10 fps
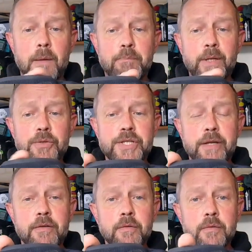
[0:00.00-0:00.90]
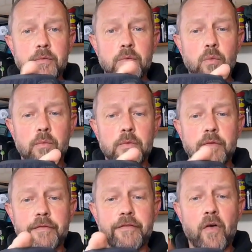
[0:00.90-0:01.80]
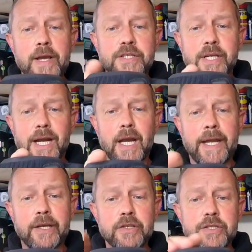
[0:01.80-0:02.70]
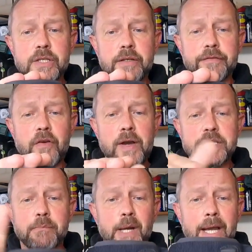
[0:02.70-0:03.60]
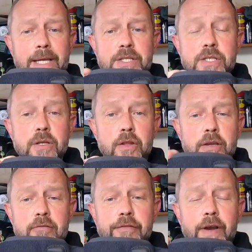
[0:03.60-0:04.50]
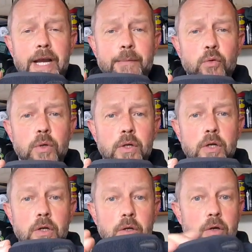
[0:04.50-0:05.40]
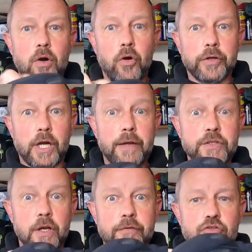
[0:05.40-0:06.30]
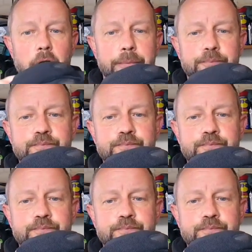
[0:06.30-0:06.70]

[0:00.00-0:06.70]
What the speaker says: built-in visor cleaners and visor blades that are available on gloves that I've tried.